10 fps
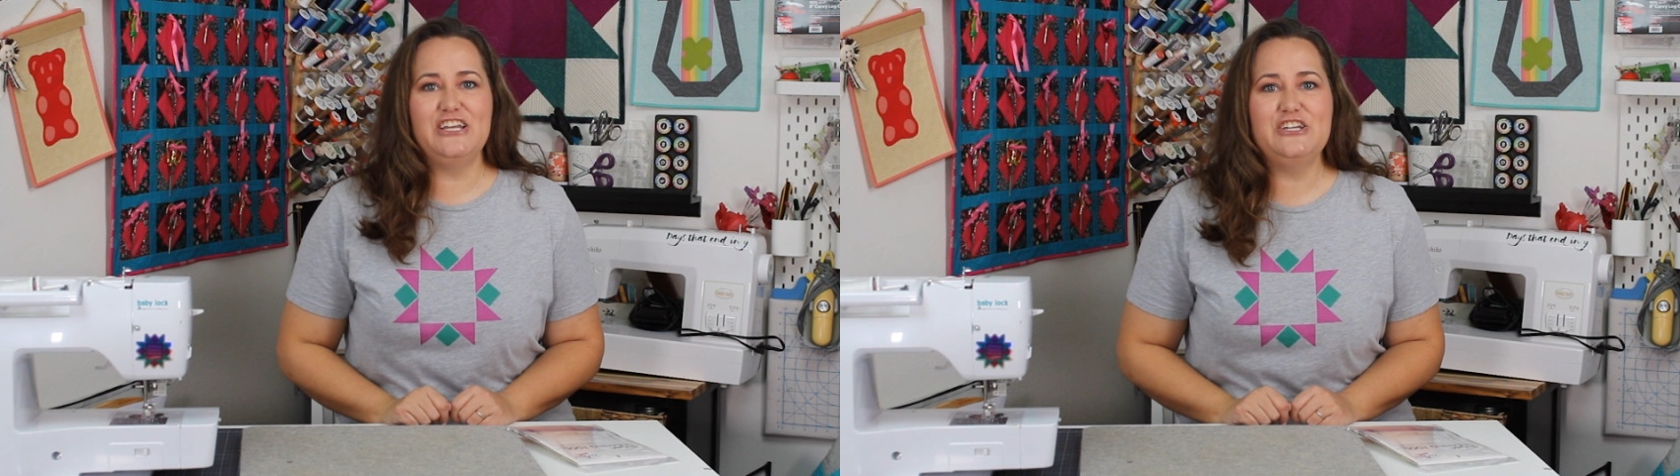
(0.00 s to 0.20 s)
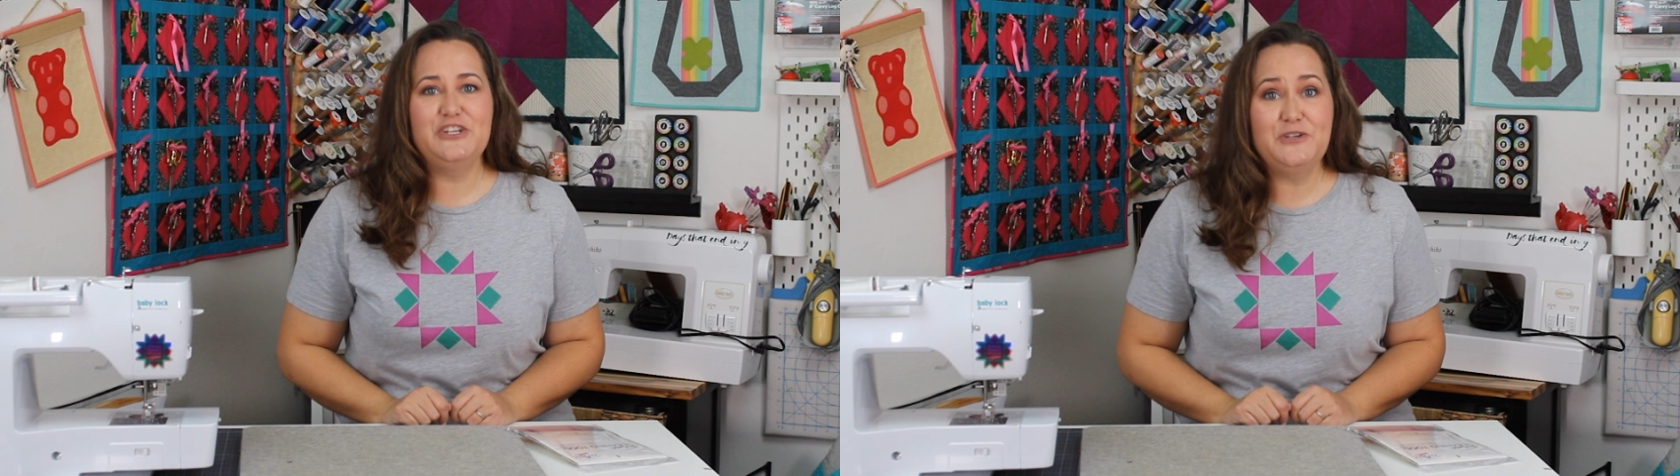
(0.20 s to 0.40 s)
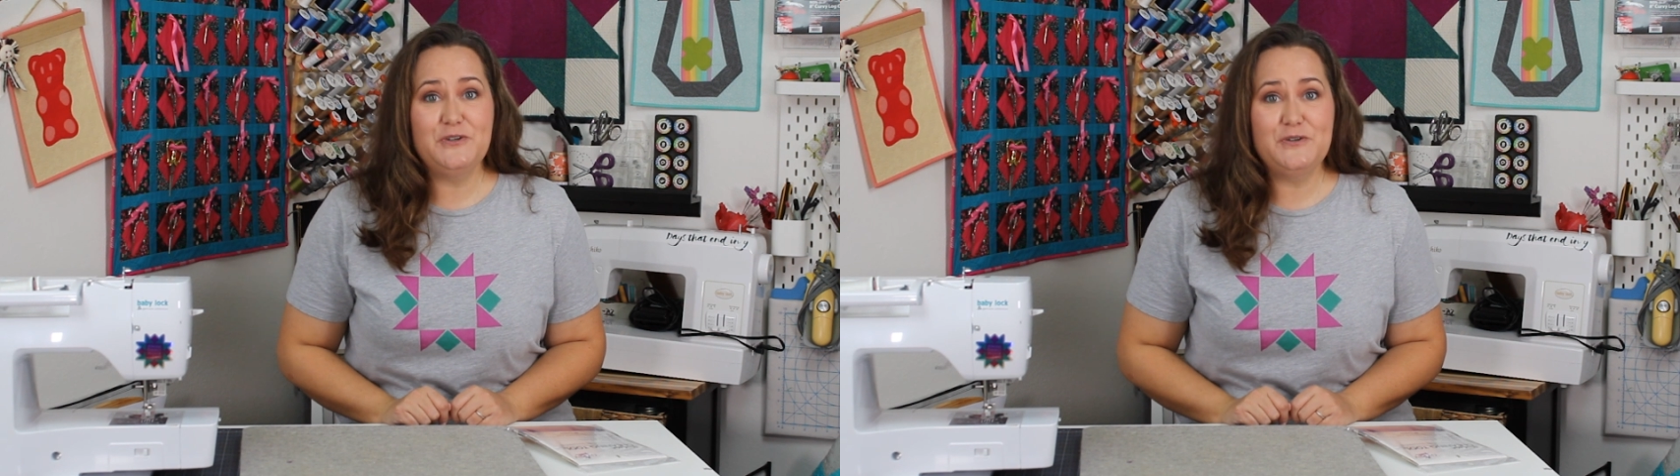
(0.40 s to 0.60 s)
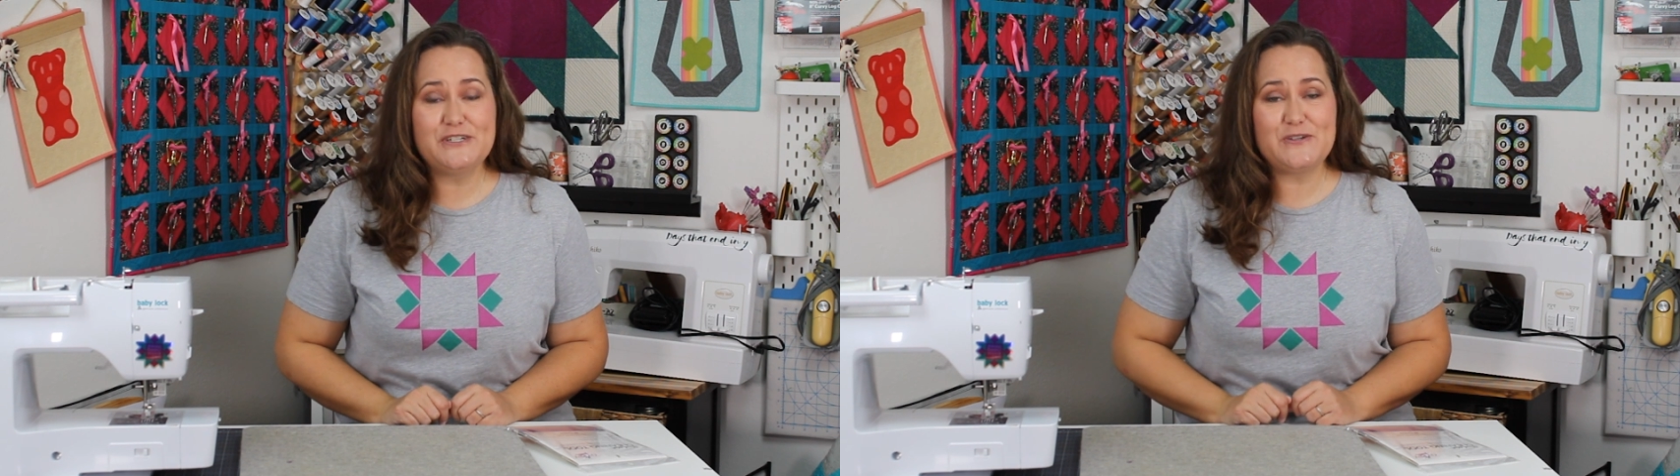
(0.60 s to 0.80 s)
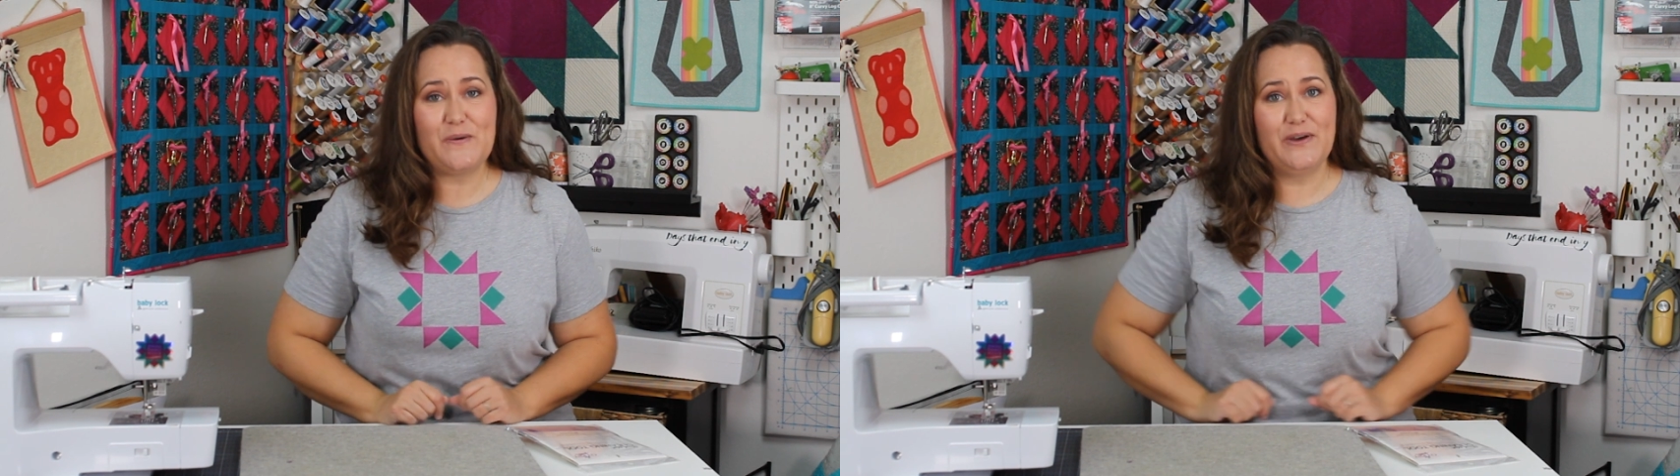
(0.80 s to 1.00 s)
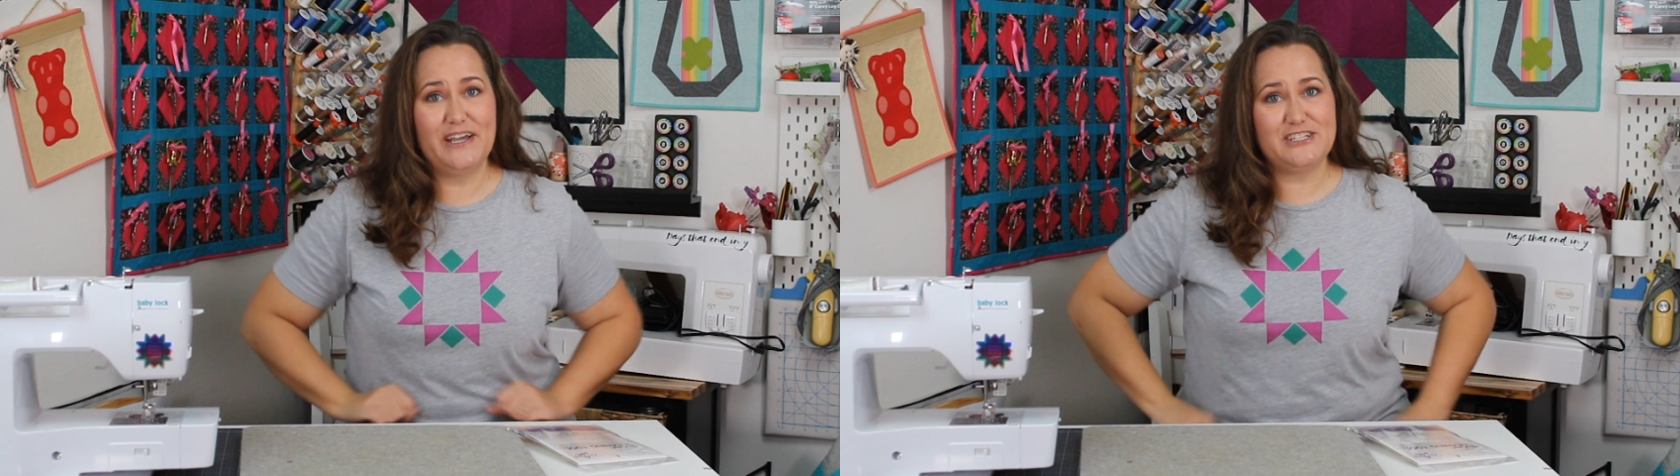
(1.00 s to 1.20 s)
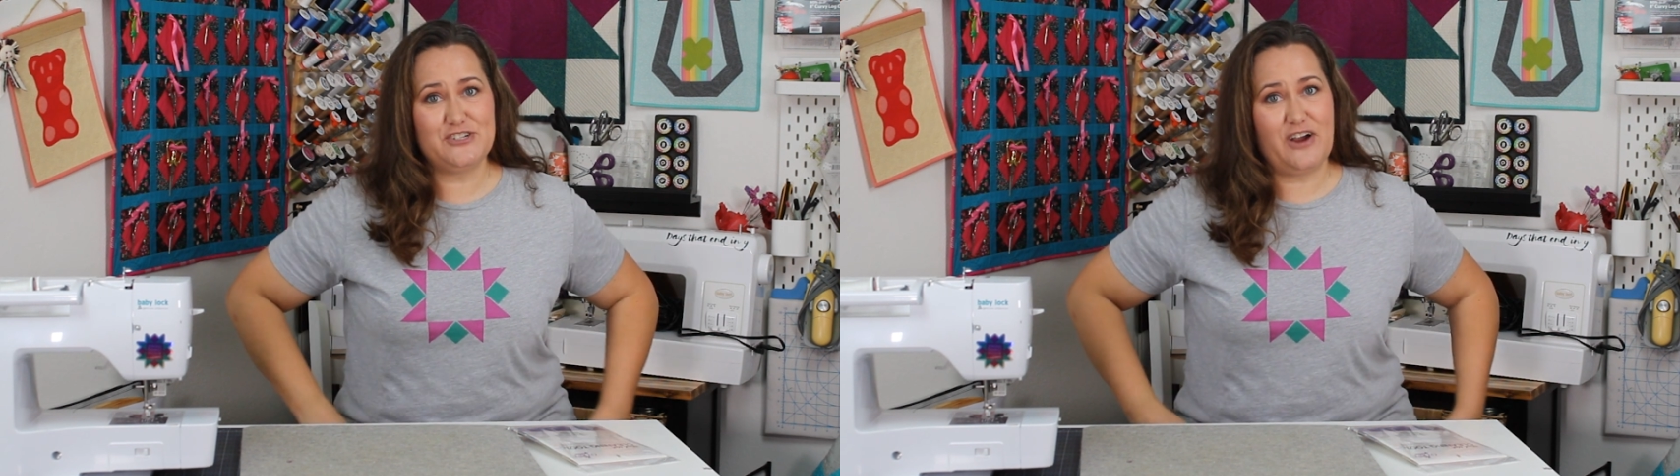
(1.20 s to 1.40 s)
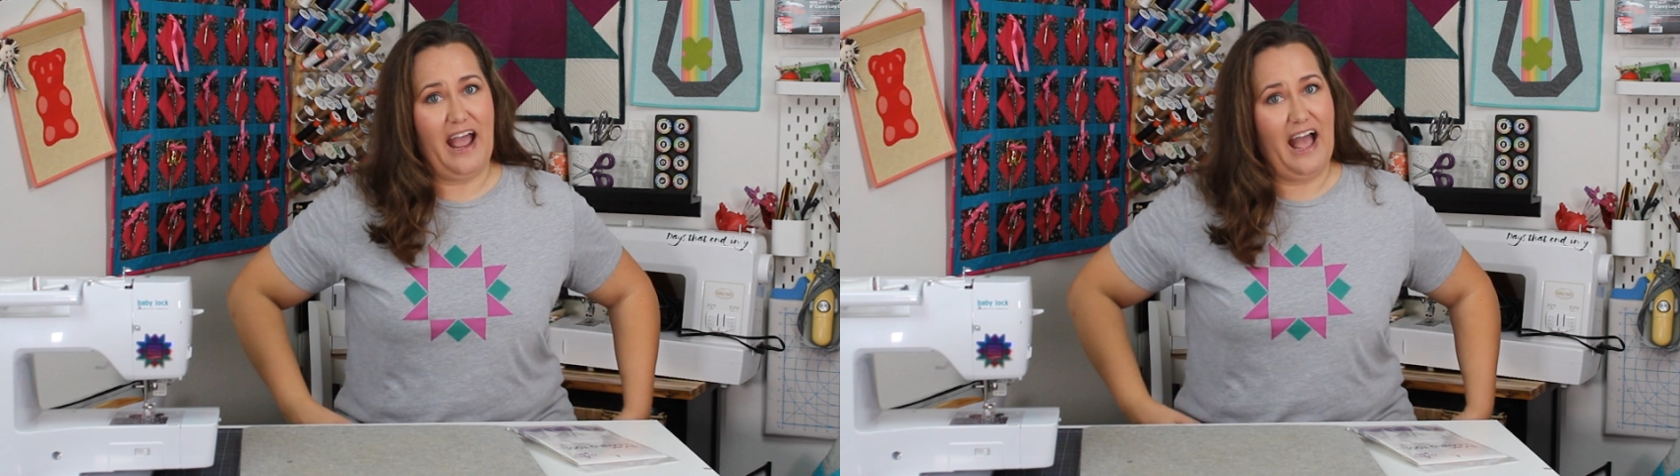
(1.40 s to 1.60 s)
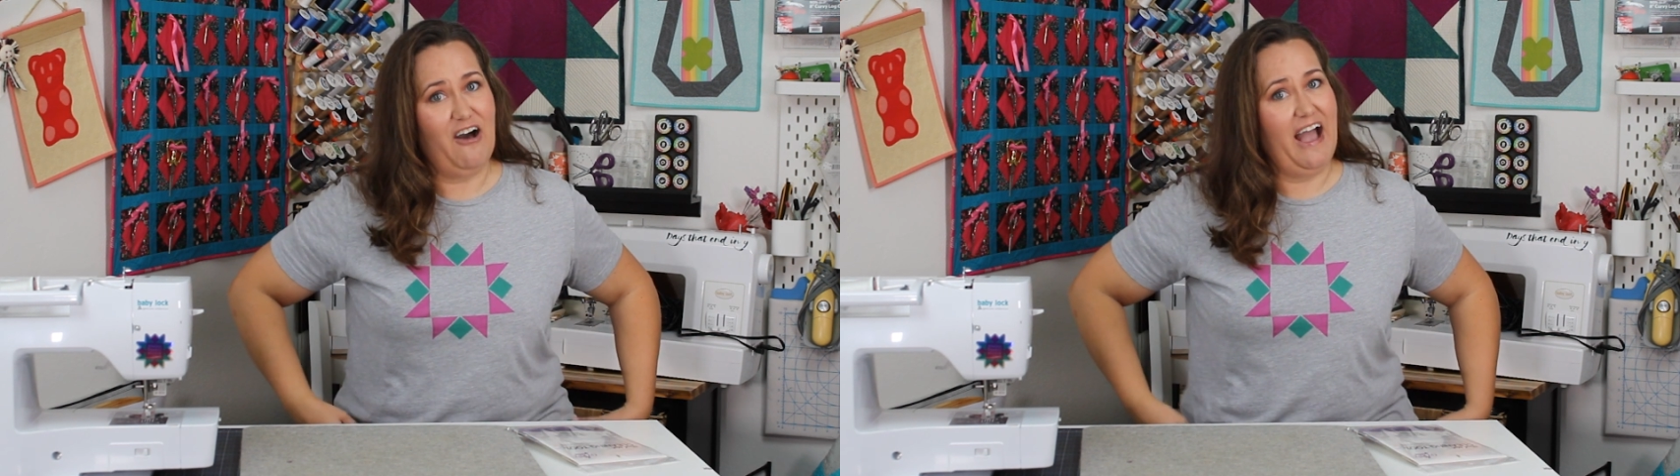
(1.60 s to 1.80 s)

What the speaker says: new toy to try out.